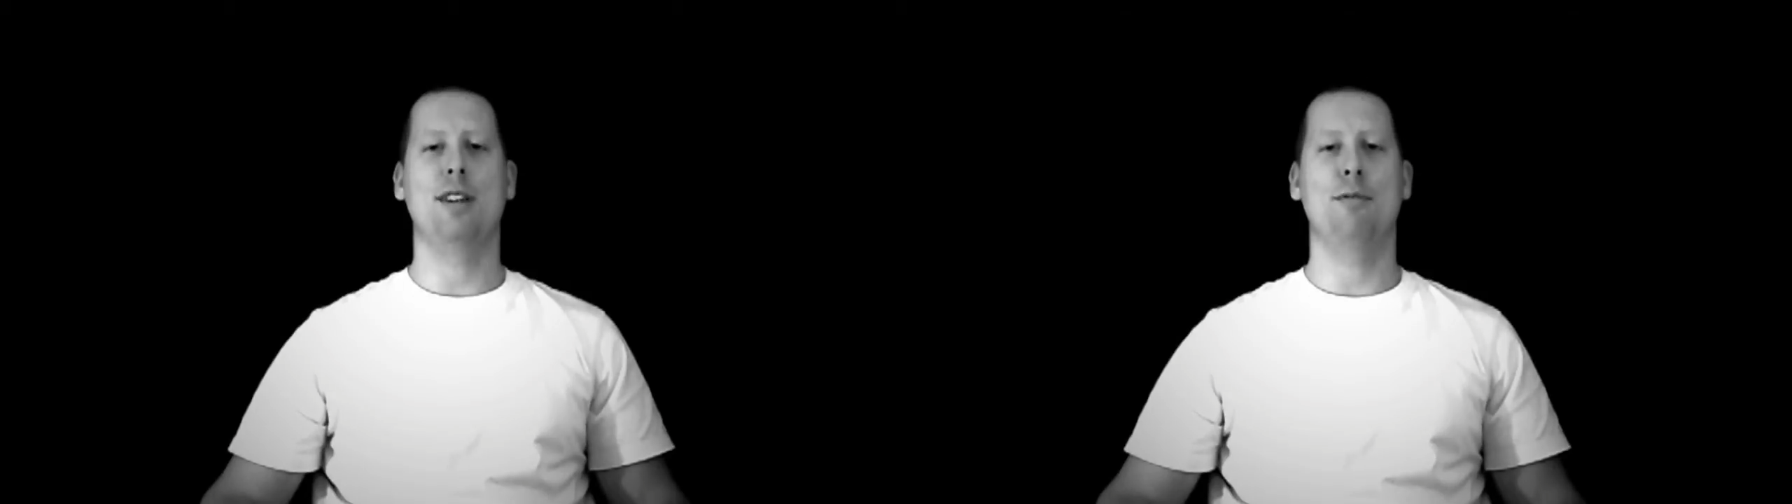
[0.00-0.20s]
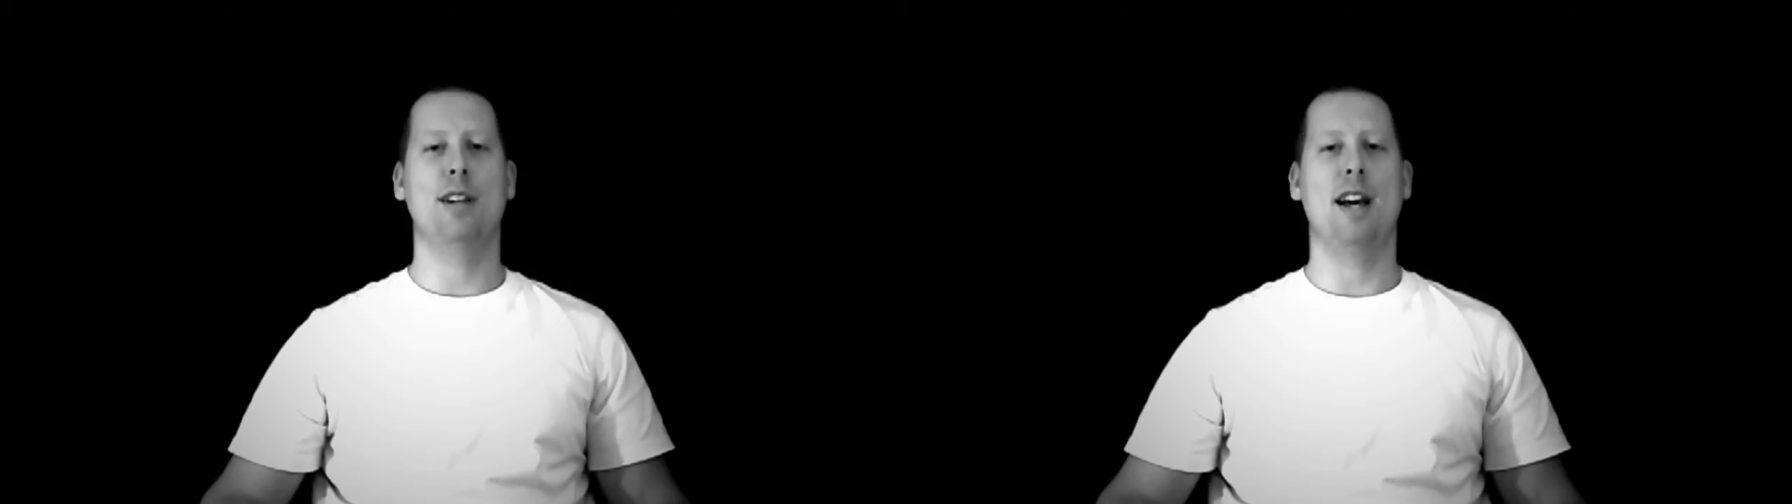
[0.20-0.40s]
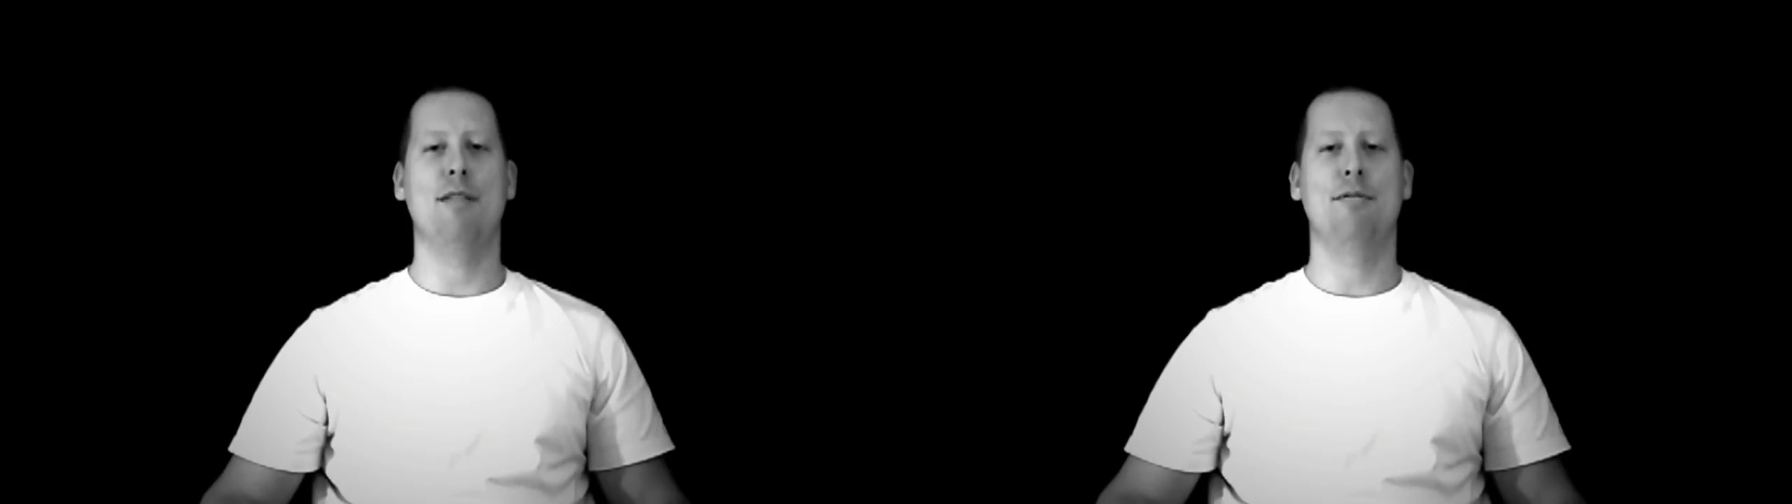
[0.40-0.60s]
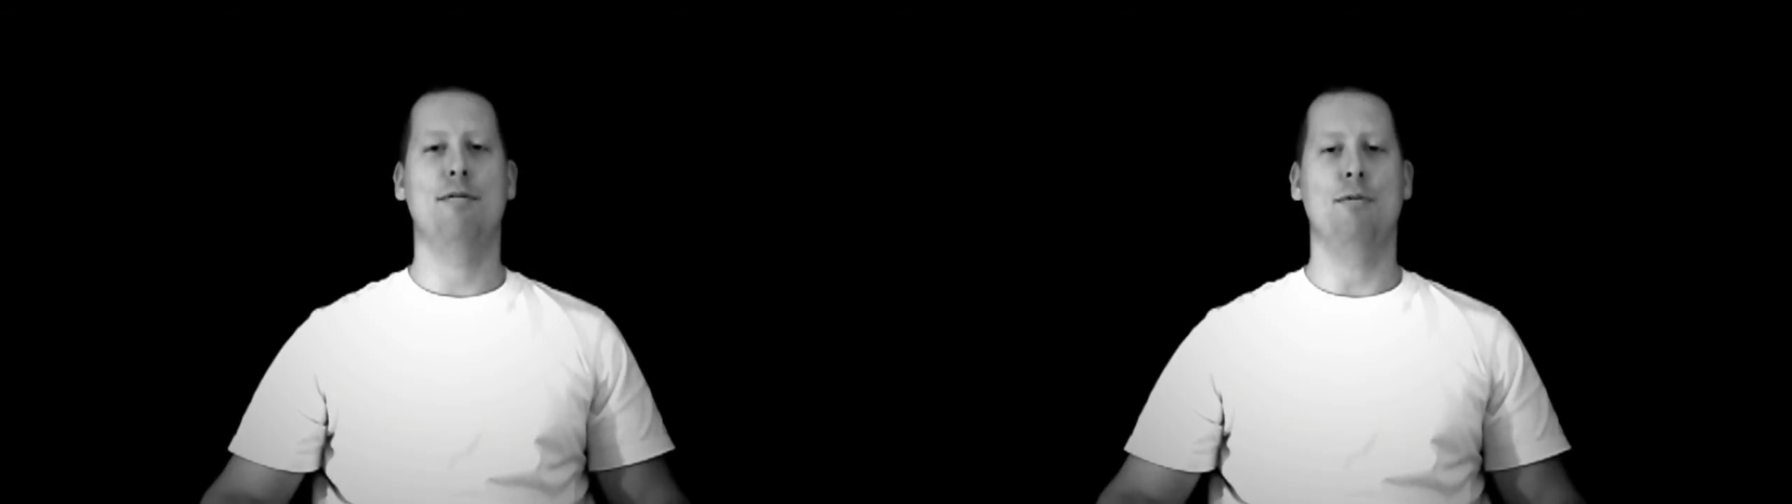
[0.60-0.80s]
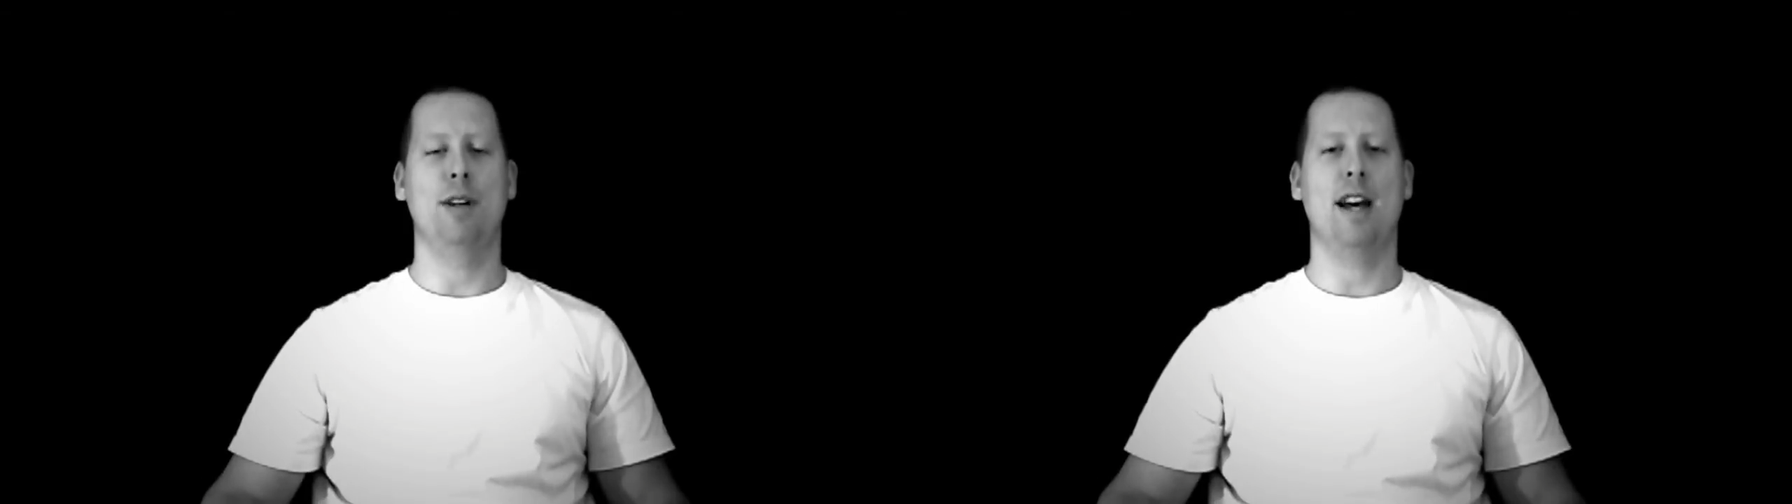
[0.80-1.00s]
We have
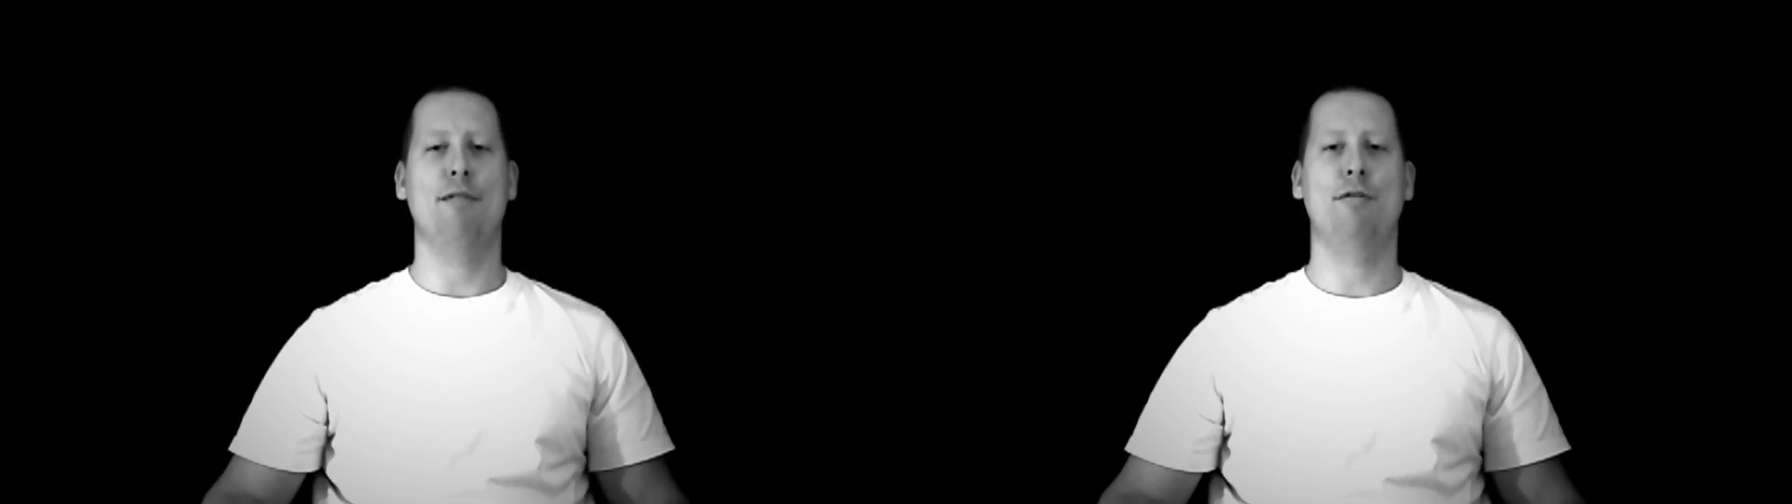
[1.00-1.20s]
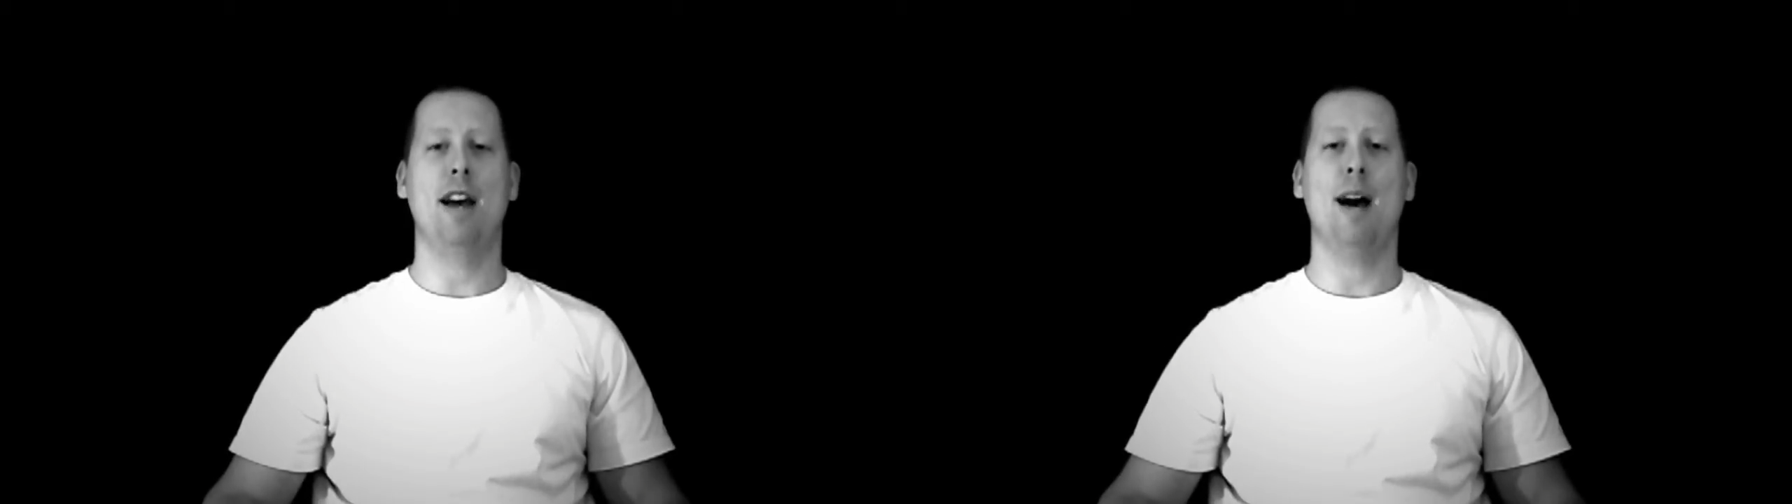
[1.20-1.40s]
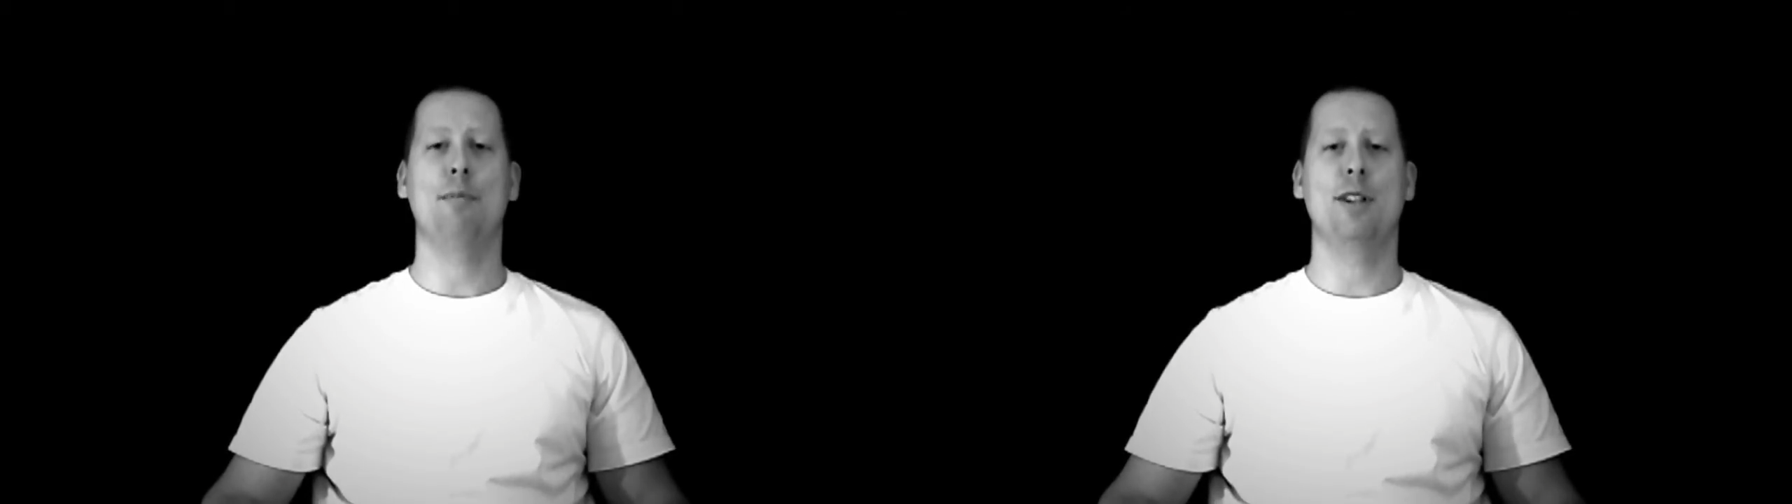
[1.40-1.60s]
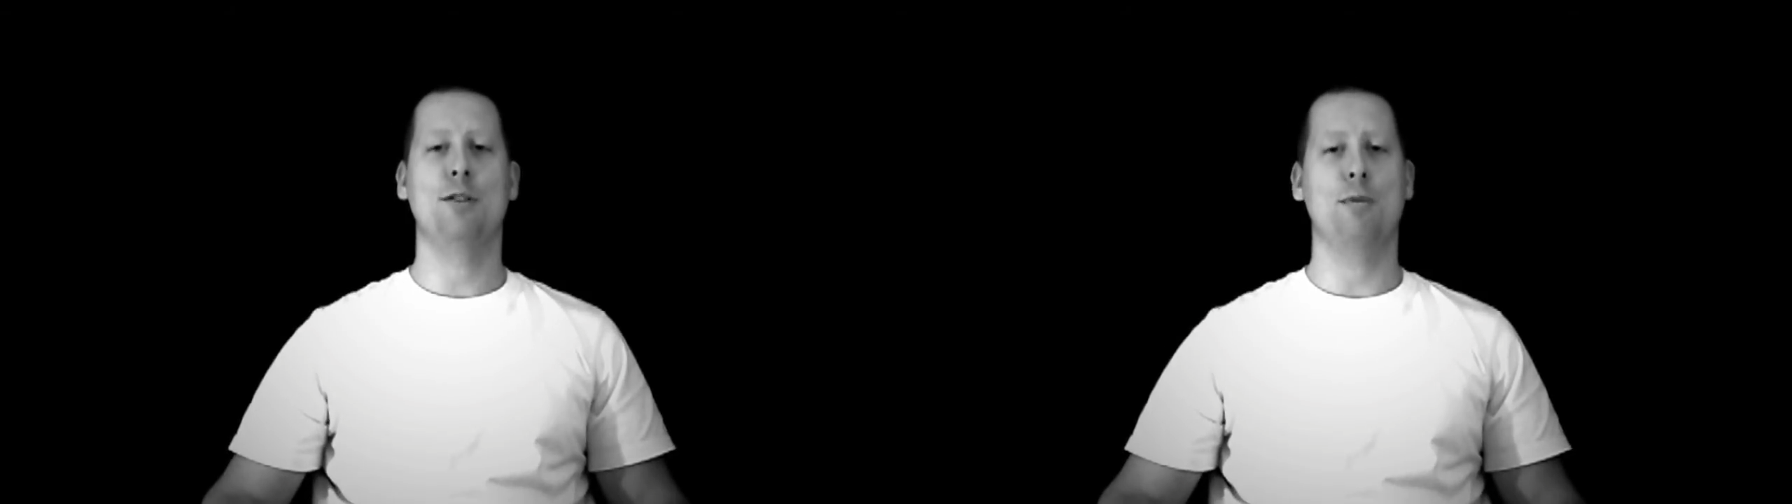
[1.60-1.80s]
families,